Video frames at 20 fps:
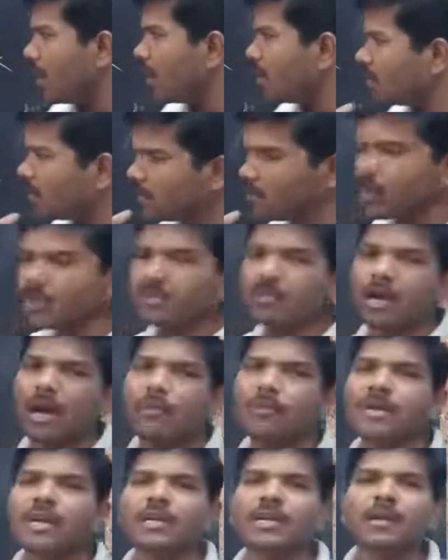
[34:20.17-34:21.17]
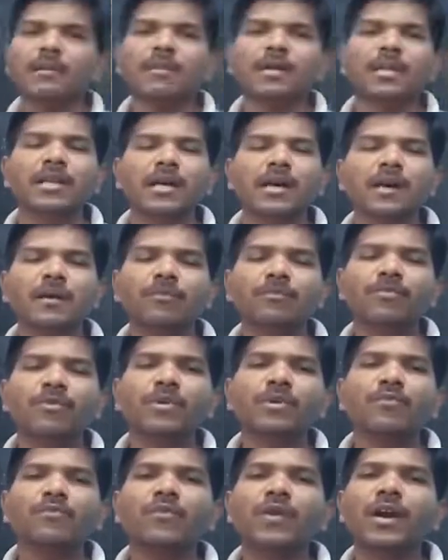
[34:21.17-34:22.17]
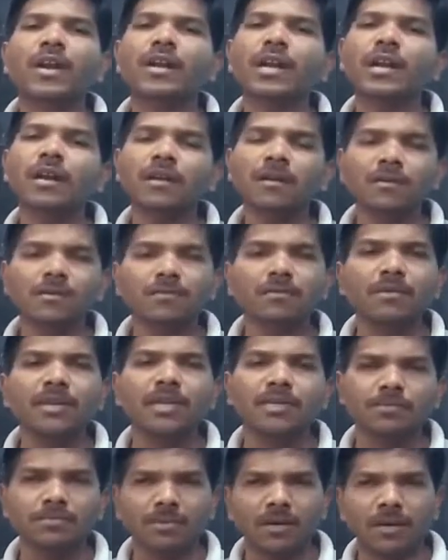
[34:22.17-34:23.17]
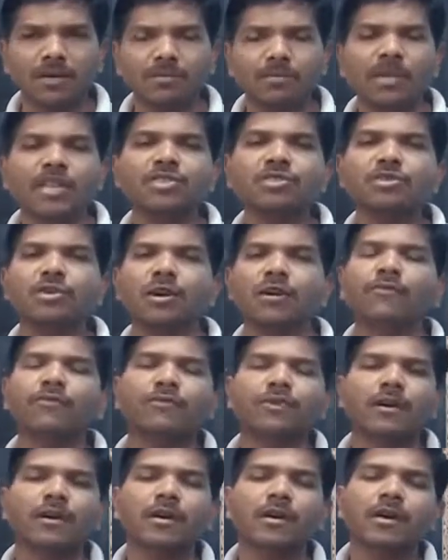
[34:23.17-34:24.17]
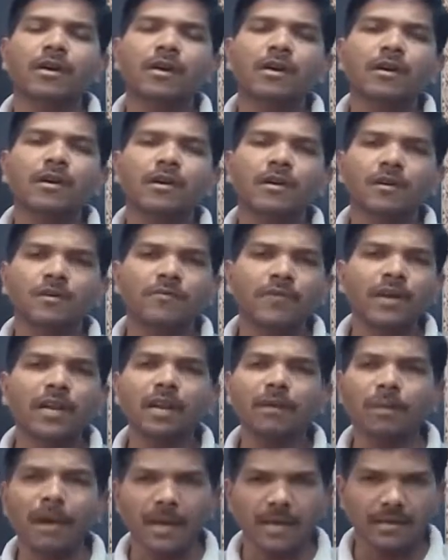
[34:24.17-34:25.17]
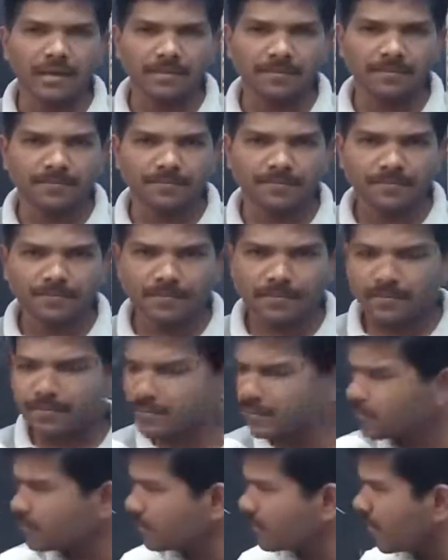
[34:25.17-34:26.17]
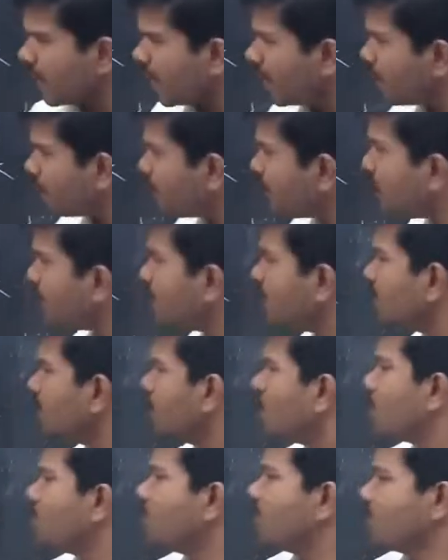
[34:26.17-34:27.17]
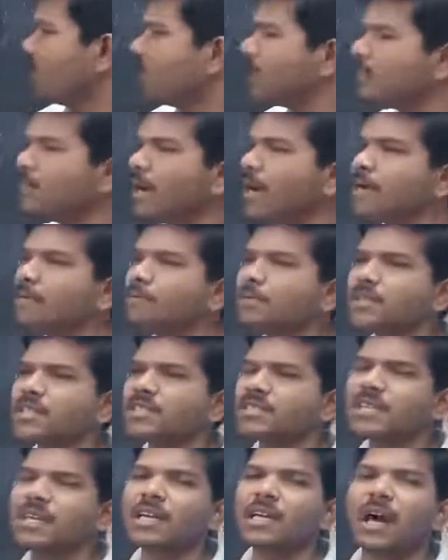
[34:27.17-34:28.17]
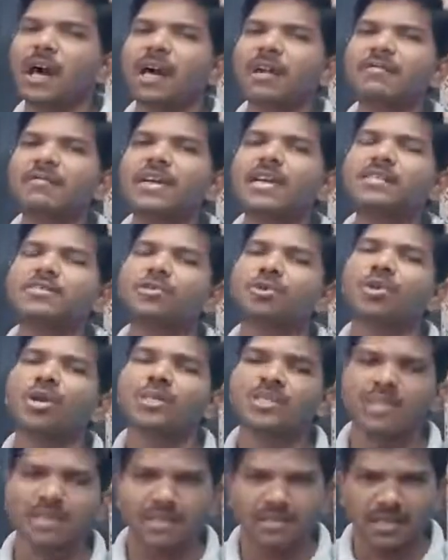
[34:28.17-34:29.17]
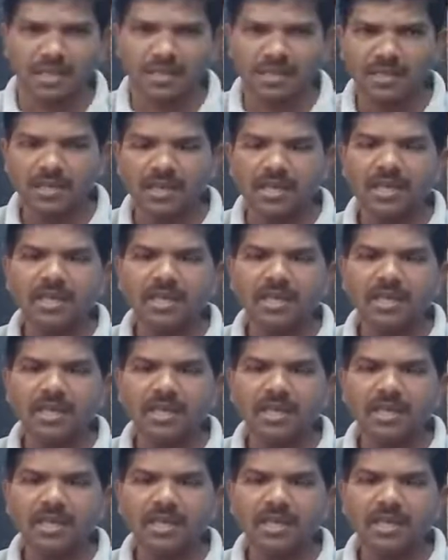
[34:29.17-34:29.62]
He was nominated by the Federal Minister of Federal Bank. I repeat, World Bank president always US citizen.